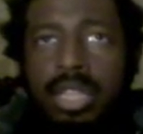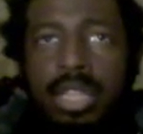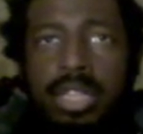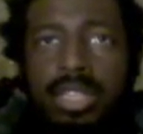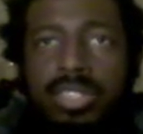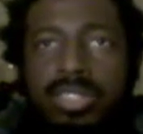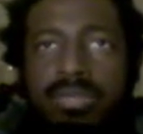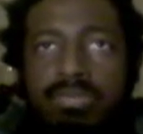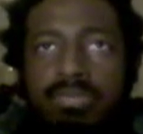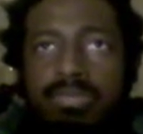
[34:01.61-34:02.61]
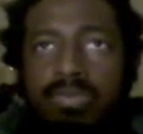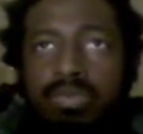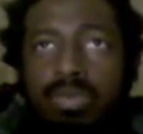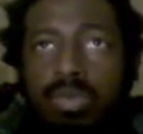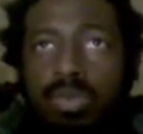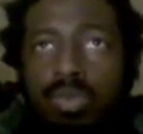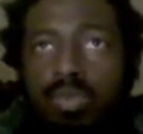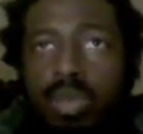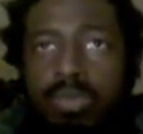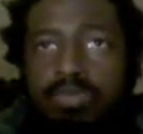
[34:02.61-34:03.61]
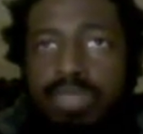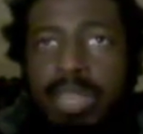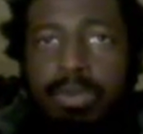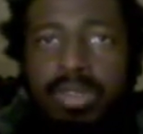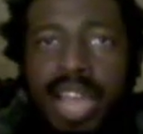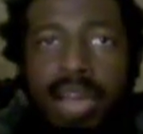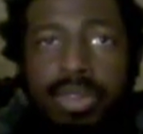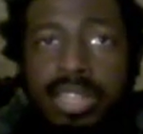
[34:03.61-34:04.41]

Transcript: Because what people nowadays